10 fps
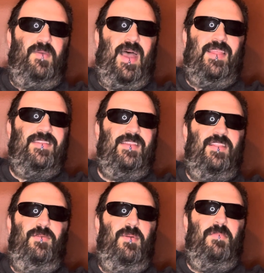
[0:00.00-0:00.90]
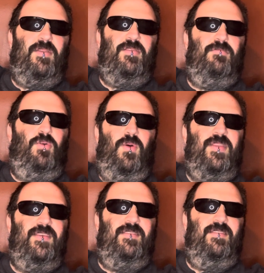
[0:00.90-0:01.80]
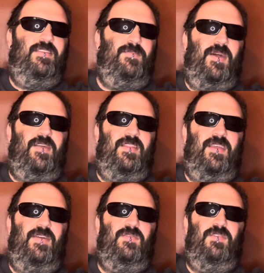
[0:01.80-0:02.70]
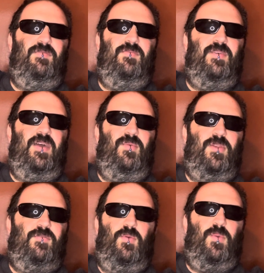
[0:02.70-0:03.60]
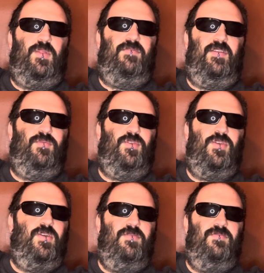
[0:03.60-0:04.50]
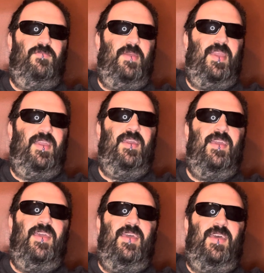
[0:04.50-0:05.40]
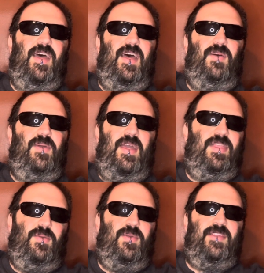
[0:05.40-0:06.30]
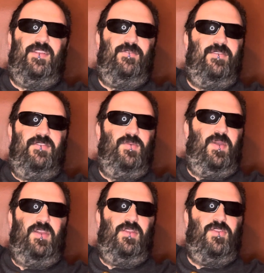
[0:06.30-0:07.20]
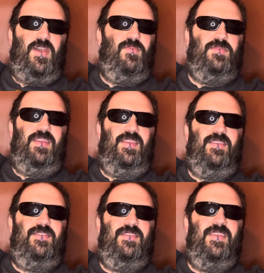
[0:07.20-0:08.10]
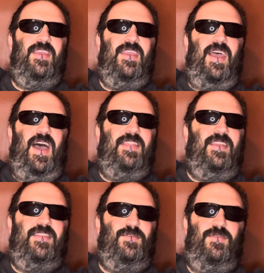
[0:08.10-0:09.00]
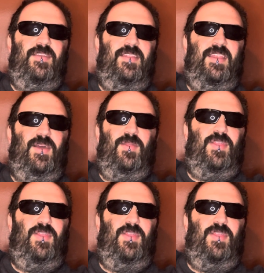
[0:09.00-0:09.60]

liked it a little bit better than Poison. It's about on the level of A Wonderful World of Henry Sugar for me. I think Wes Anderson's doing a good job with these. I think it's interesting that I